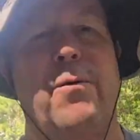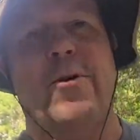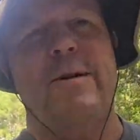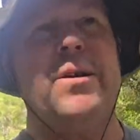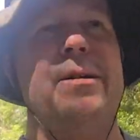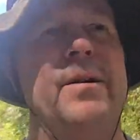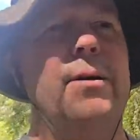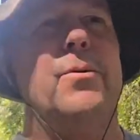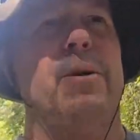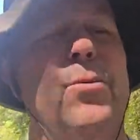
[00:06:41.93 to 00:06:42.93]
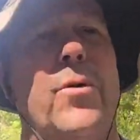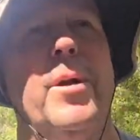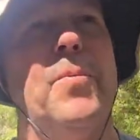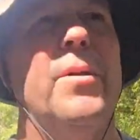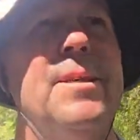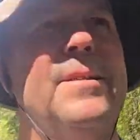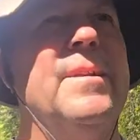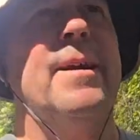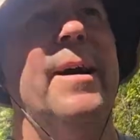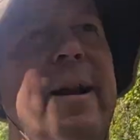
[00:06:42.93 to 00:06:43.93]
first I did it with WordPress,
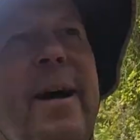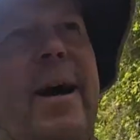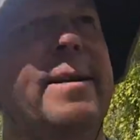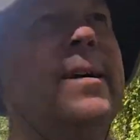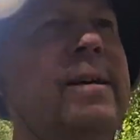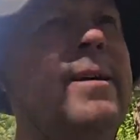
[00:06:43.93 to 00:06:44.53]
and I got hacked.